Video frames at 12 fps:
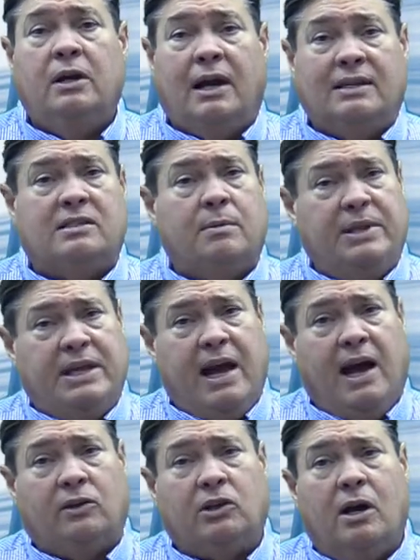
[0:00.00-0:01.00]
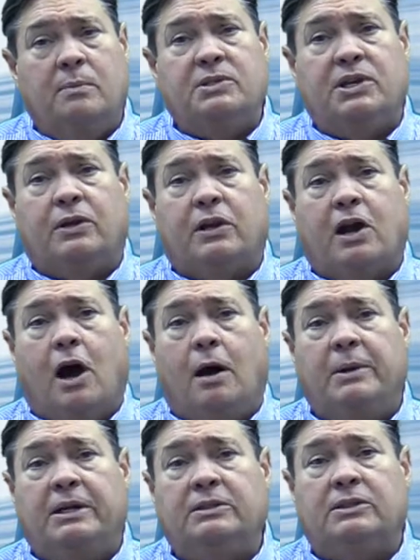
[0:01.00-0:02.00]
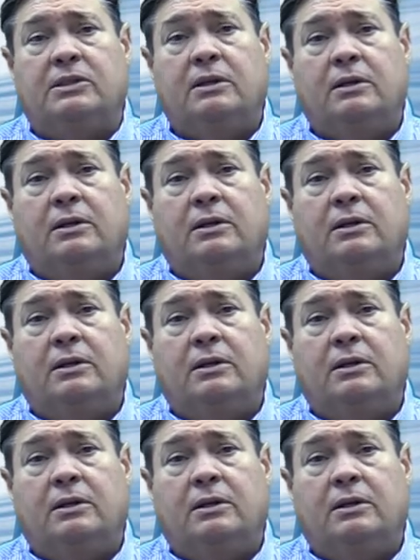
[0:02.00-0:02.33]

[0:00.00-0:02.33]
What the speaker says: and some of the outcomes in the comments.